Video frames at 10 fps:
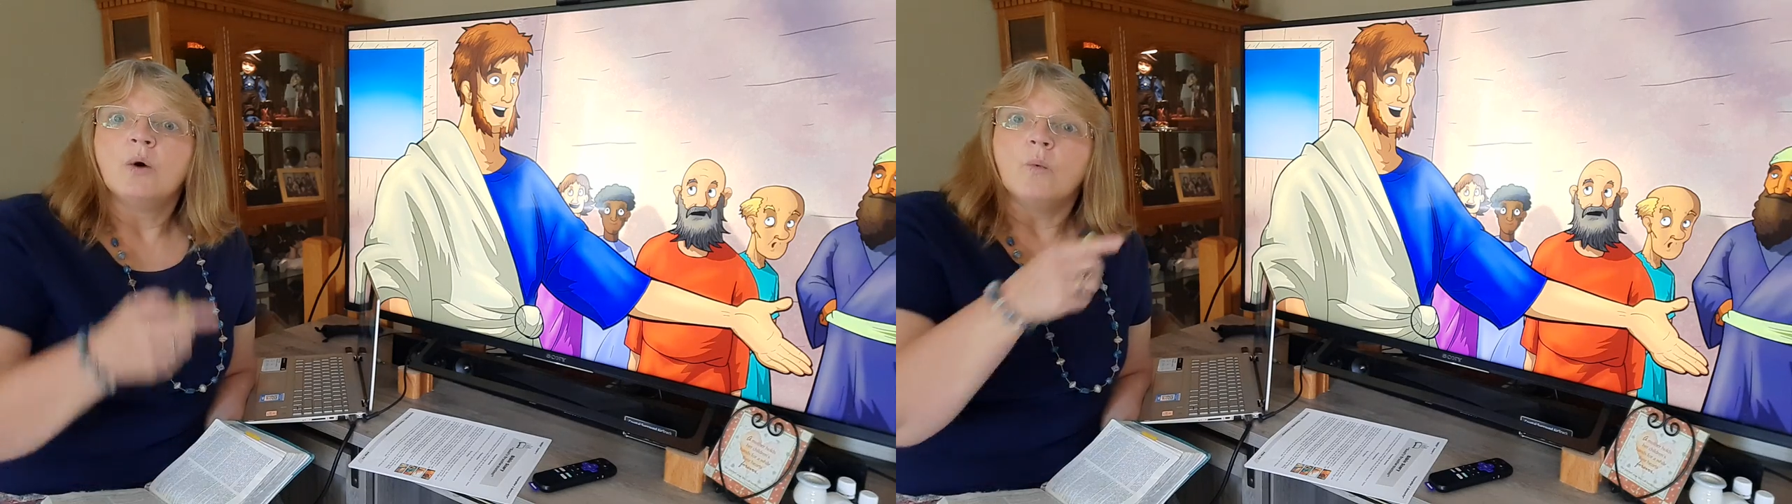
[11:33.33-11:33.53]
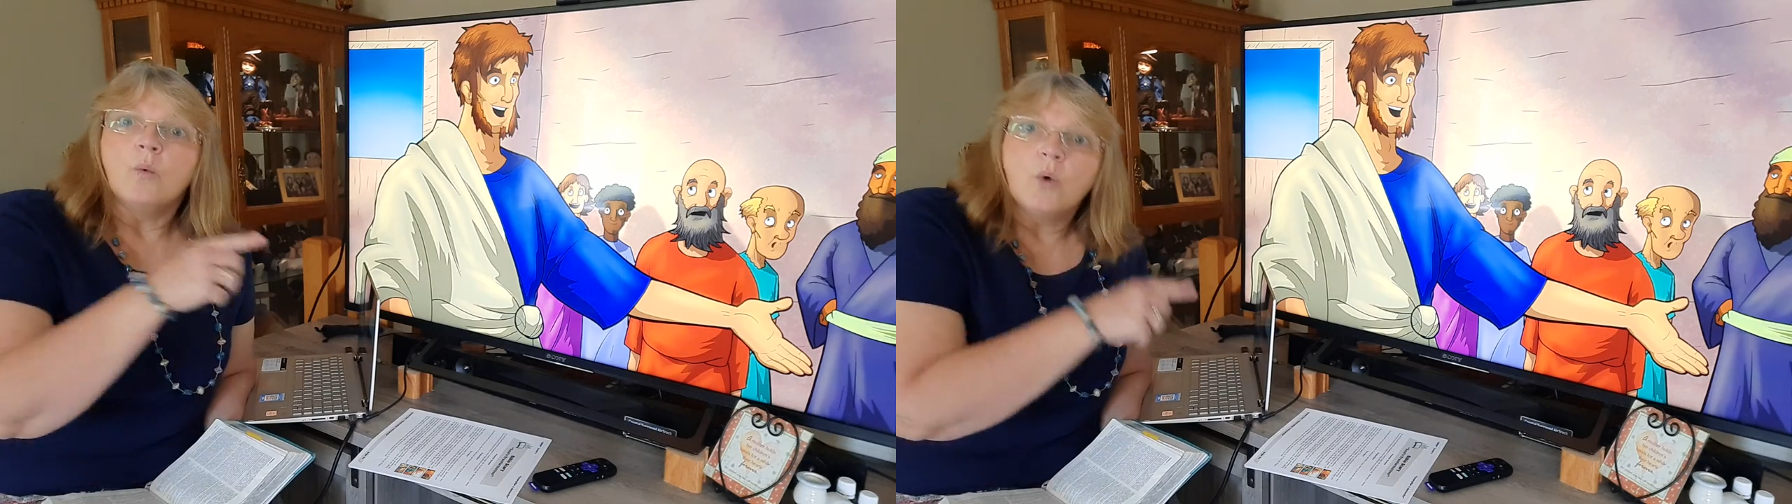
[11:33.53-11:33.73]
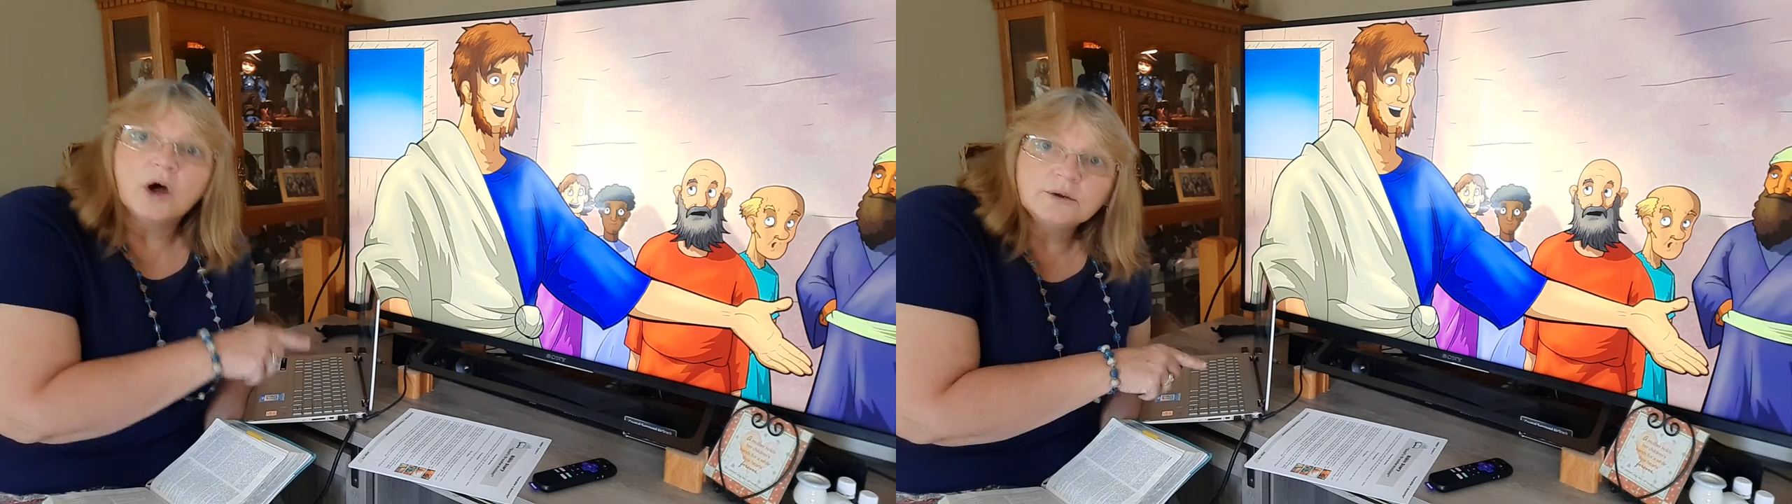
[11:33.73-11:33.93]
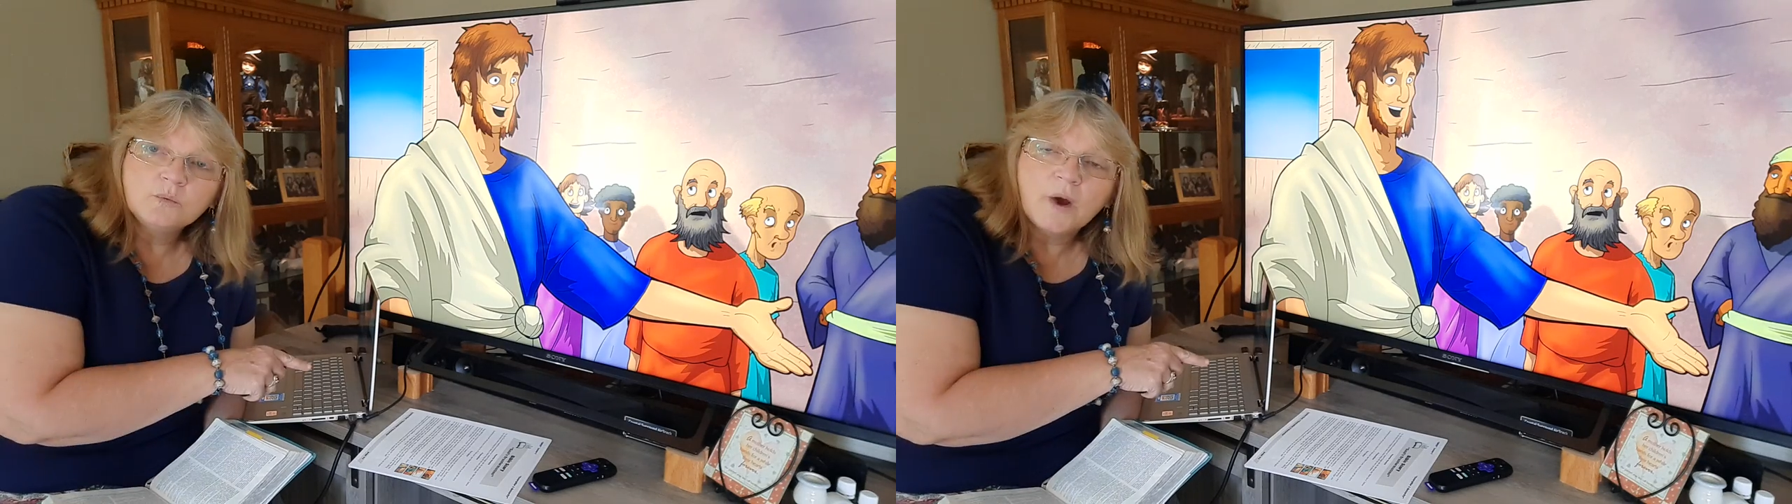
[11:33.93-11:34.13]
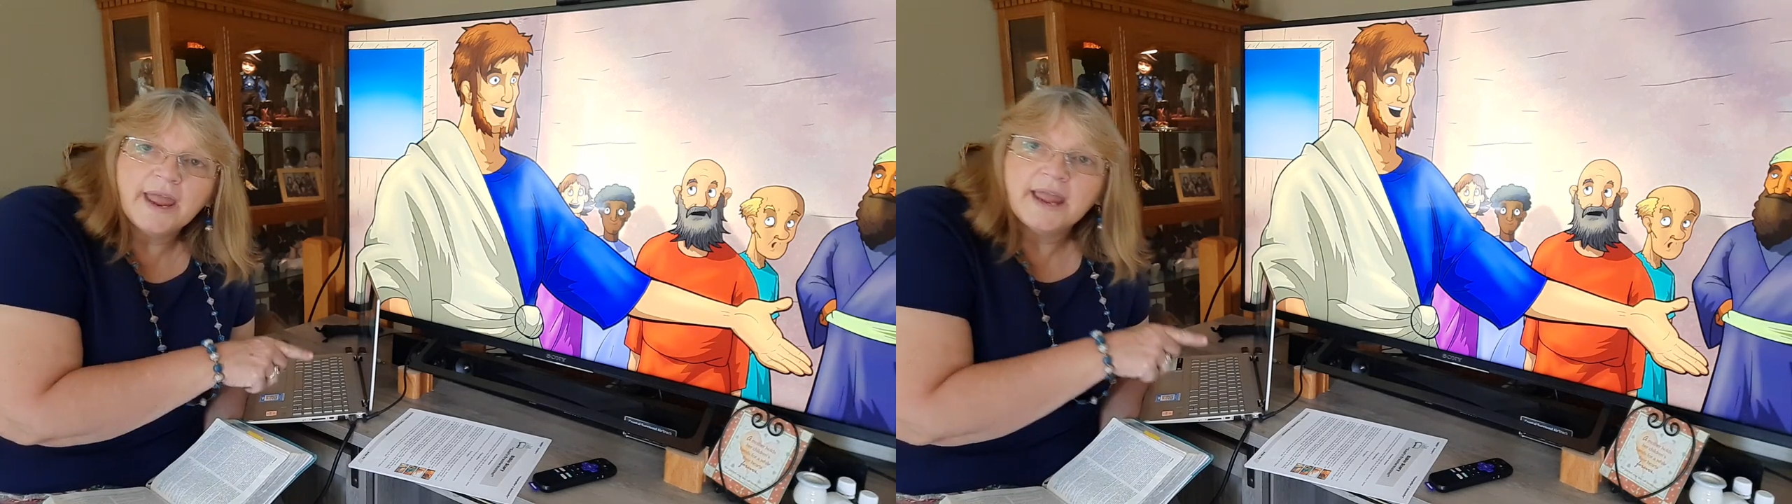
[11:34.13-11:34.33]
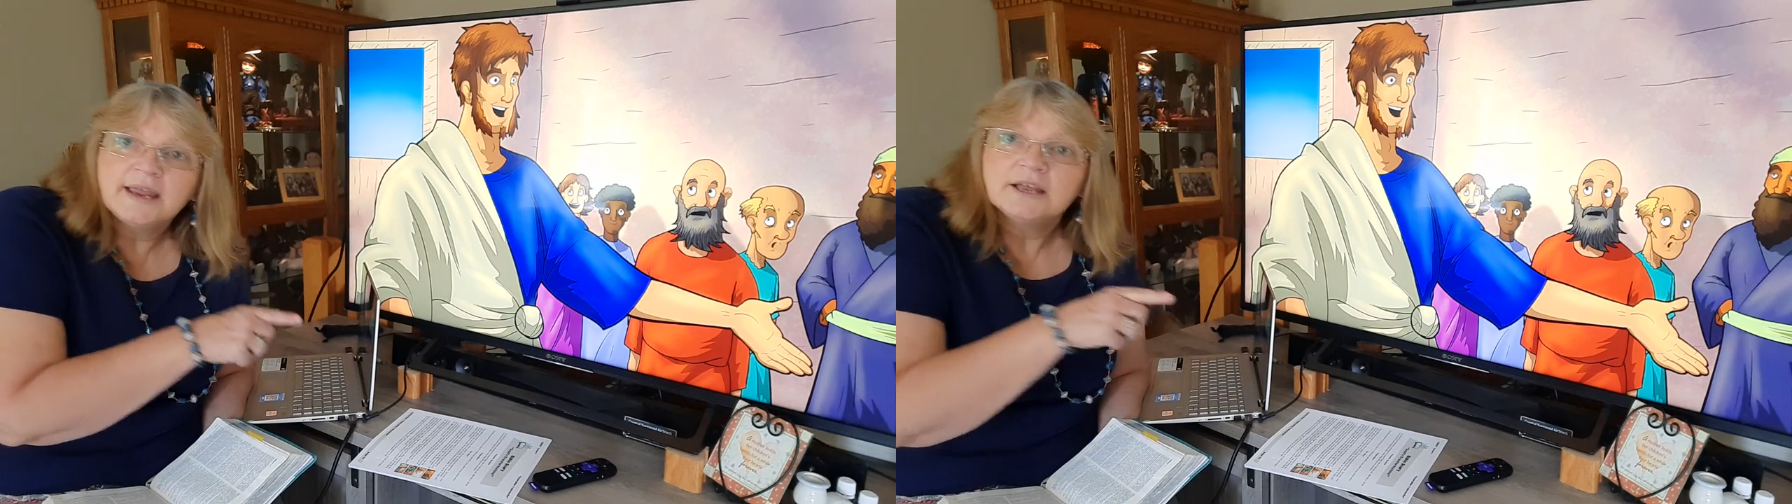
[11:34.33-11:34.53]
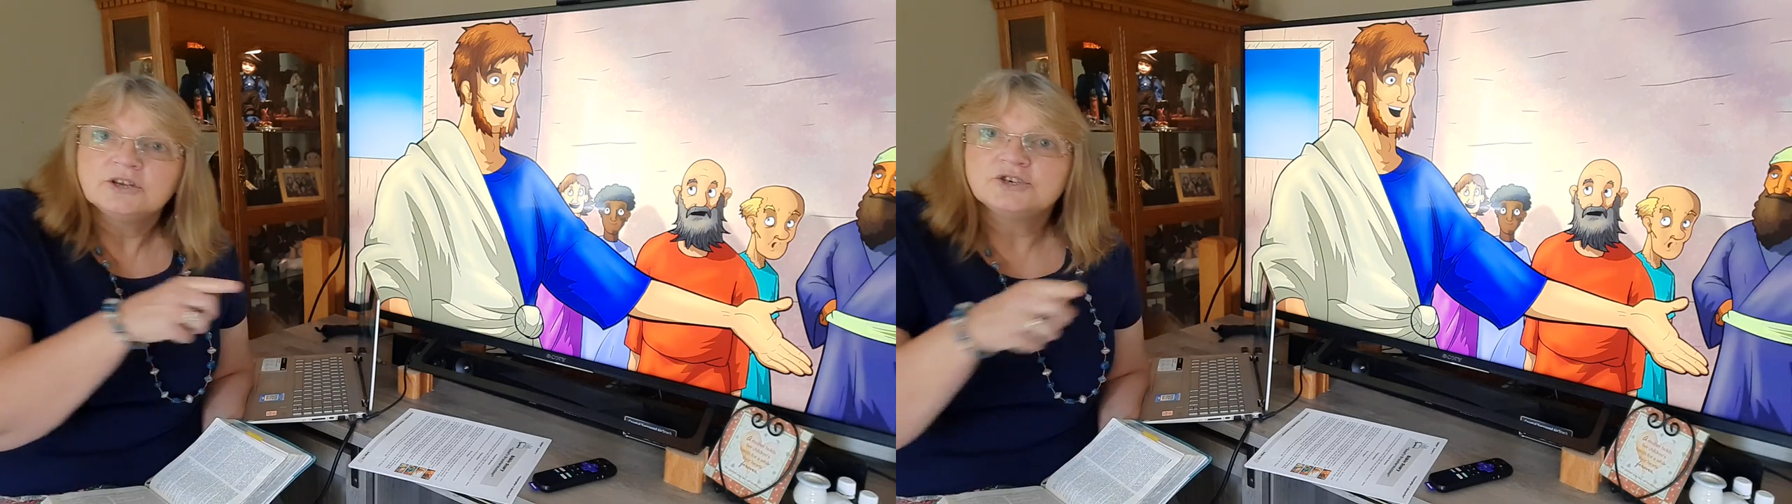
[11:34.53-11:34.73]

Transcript: one way